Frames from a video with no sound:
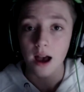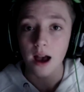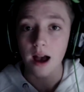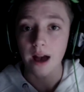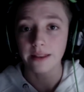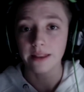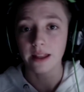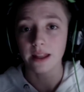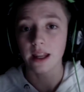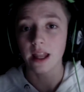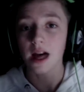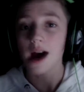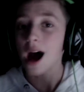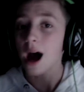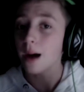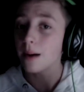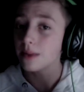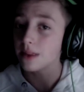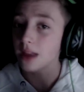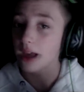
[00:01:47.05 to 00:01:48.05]
and then
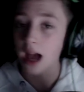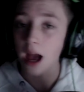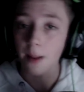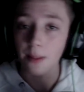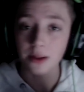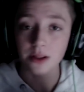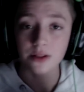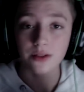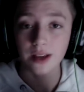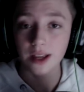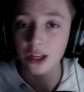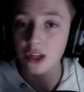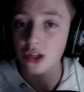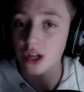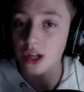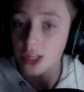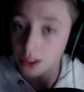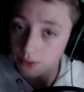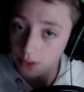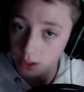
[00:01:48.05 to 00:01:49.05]
that happens for each
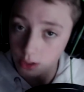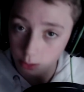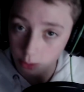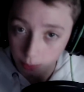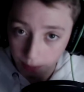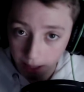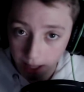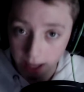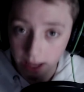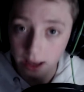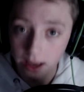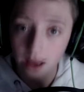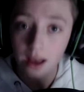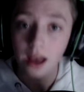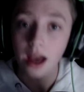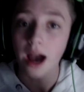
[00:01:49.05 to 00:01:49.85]
individual player.